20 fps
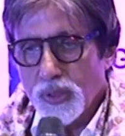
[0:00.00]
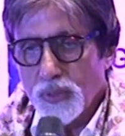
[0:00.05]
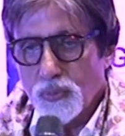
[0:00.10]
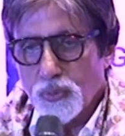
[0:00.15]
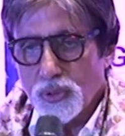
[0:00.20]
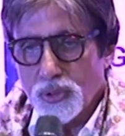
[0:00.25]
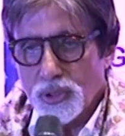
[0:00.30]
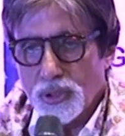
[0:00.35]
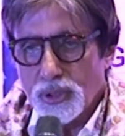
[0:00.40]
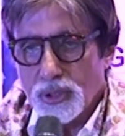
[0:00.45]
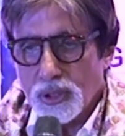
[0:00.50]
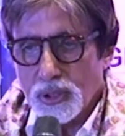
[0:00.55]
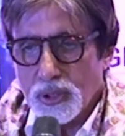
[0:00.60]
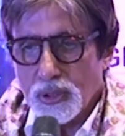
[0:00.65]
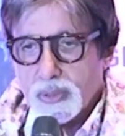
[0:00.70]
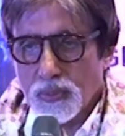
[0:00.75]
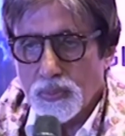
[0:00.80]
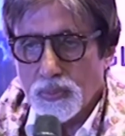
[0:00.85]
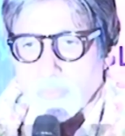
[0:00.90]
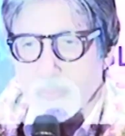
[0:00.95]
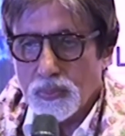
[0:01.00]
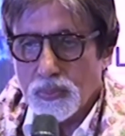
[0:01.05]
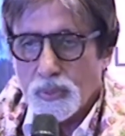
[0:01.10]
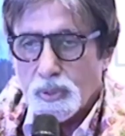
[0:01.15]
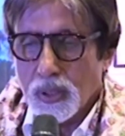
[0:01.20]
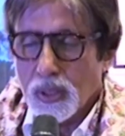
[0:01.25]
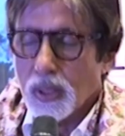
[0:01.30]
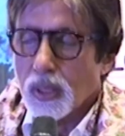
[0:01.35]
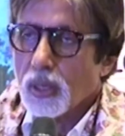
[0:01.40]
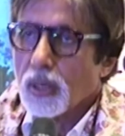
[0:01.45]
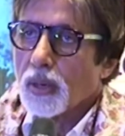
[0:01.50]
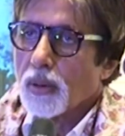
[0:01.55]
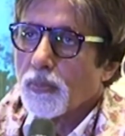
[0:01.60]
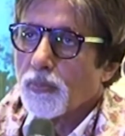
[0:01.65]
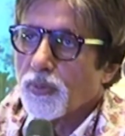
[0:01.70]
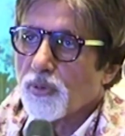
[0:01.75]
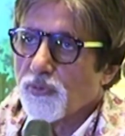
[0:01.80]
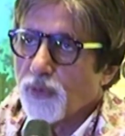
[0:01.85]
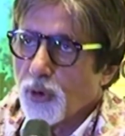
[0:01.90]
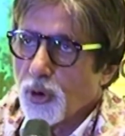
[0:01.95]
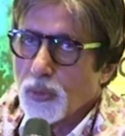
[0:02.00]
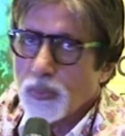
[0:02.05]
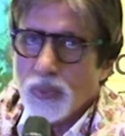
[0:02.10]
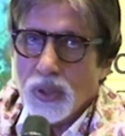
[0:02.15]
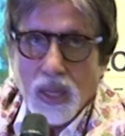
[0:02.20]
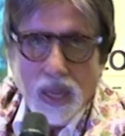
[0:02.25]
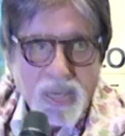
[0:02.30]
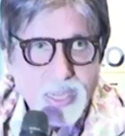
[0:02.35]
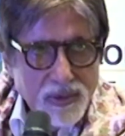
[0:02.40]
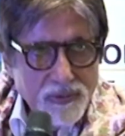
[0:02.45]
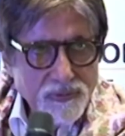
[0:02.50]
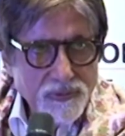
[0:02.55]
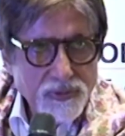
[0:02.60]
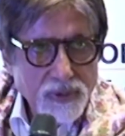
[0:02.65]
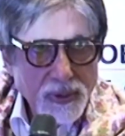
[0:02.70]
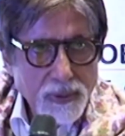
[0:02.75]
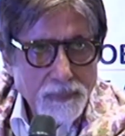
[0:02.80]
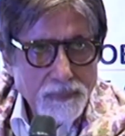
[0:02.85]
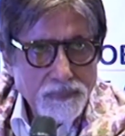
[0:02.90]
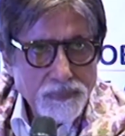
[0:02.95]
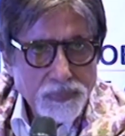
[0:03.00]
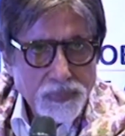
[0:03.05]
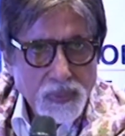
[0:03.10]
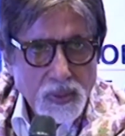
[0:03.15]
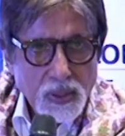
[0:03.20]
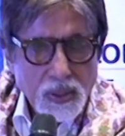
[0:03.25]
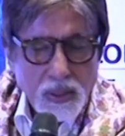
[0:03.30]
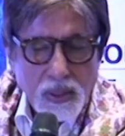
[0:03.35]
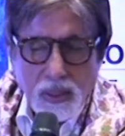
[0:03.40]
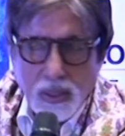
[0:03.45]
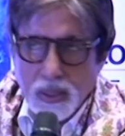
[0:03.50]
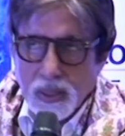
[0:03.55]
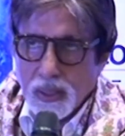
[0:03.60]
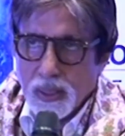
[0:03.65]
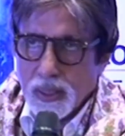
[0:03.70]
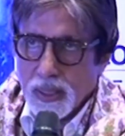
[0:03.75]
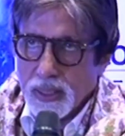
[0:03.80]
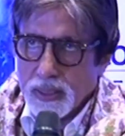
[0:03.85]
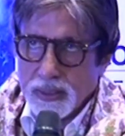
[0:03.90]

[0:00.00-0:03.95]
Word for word: we would uh, perform live uh,